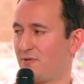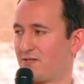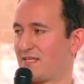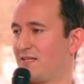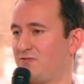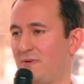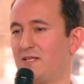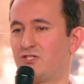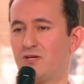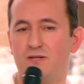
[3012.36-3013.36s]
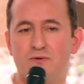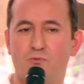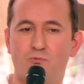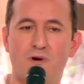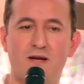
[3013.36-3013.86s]
because, as you mentioned,
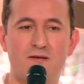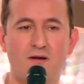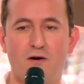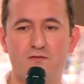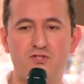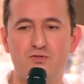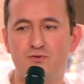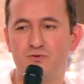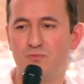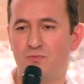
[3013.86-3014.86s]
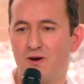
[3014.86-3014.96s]
one of two